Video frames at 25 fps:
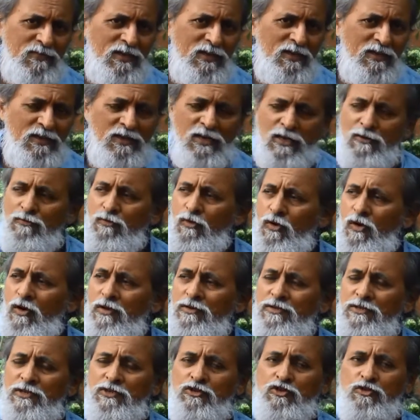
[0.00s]
He
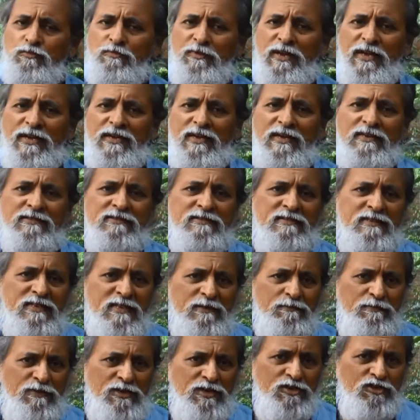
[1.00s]
wanted to make a sea
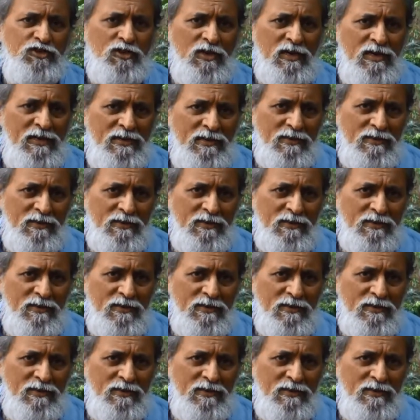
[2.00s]
beach cleaner.